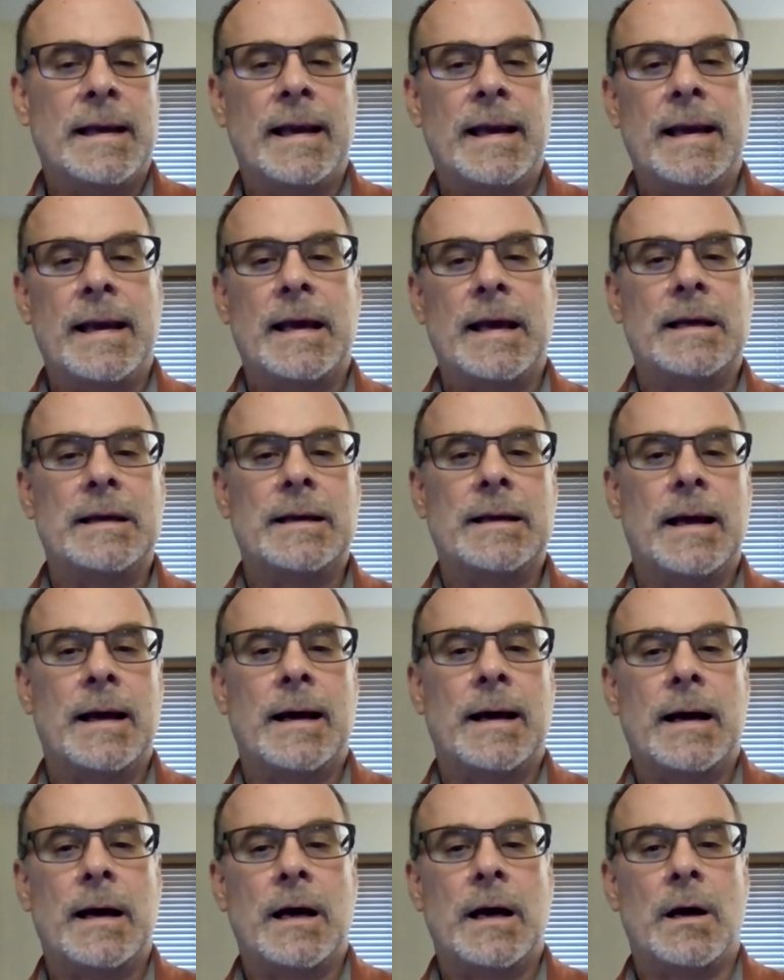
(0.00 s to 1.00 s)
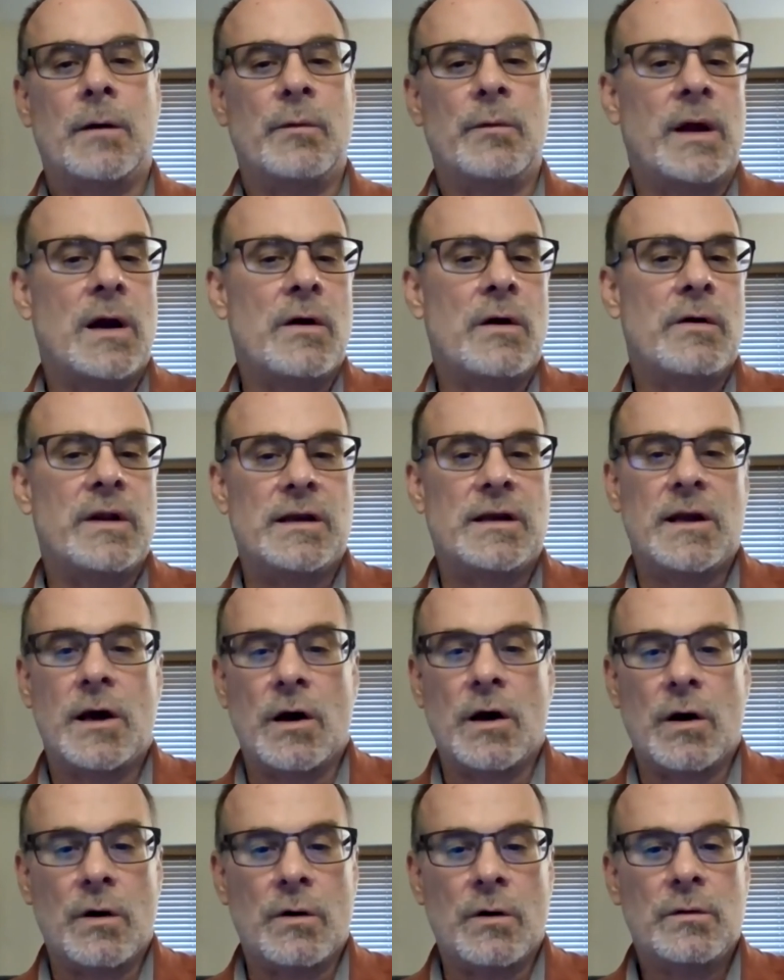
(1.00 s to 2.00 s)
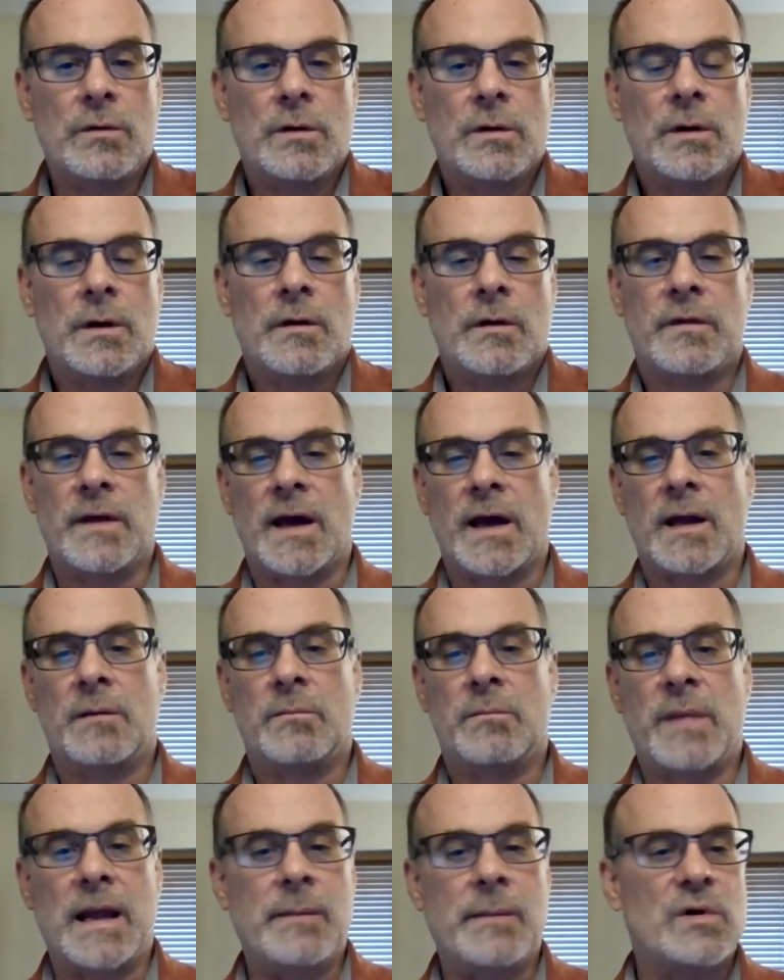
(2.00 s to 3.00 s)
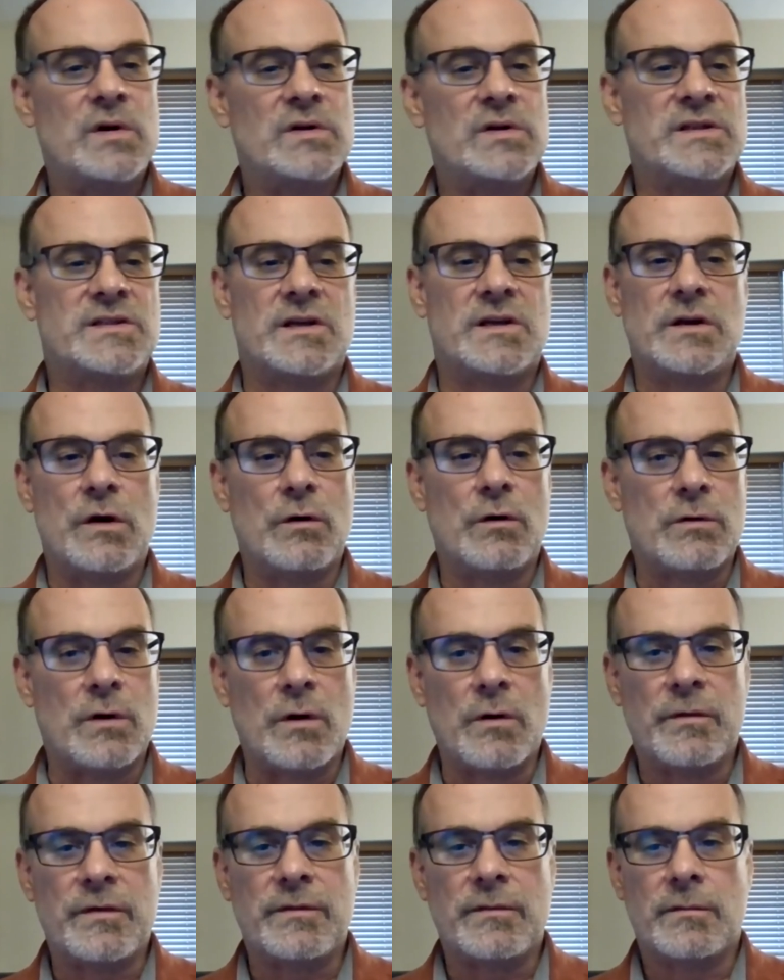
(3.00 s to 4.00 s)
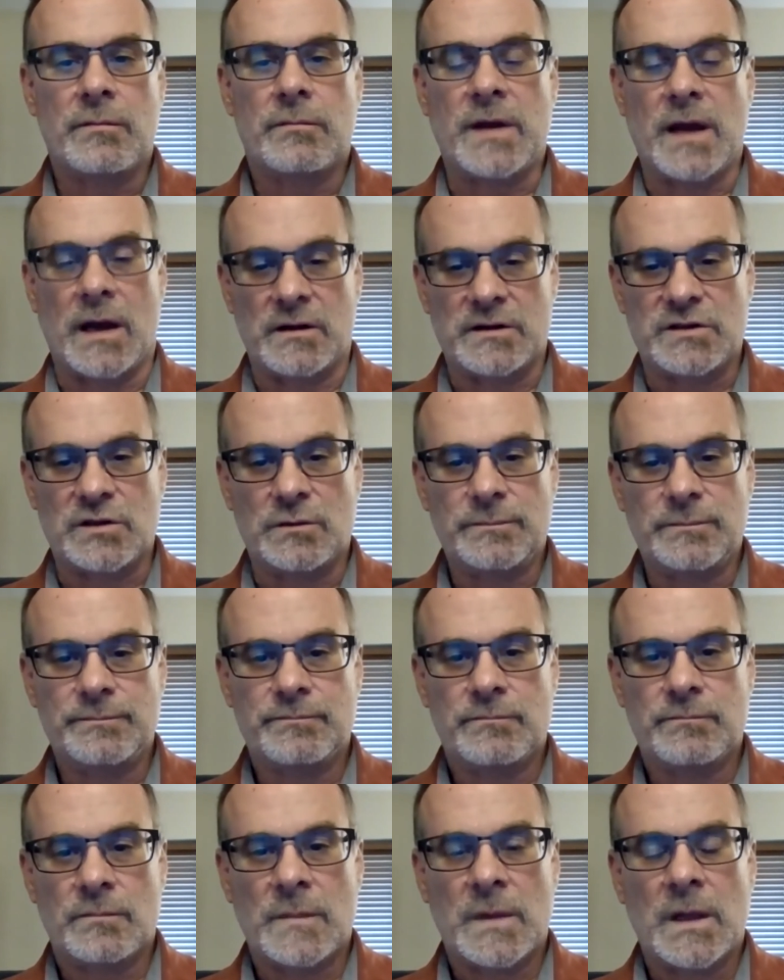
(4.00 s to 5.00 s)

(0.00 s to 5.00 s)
And we already know that Bainbridge is a no growth council.